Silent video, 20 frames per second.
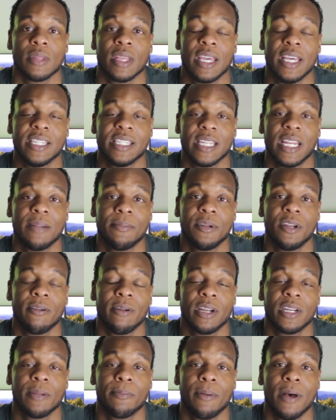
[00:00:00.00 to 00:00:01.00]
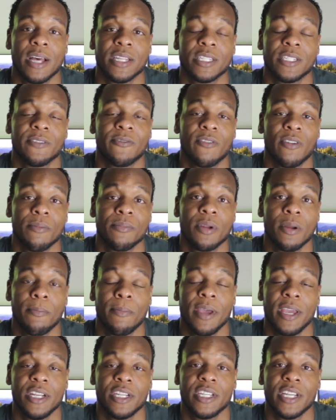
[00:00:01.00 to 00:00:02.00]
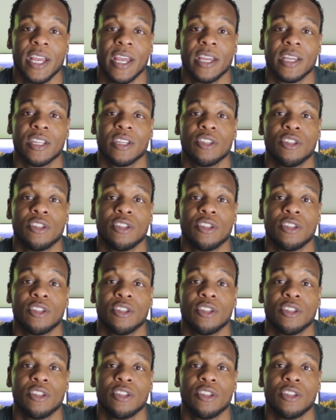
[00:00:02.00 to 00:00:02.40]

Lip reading: and set up direct deposits from your paycheck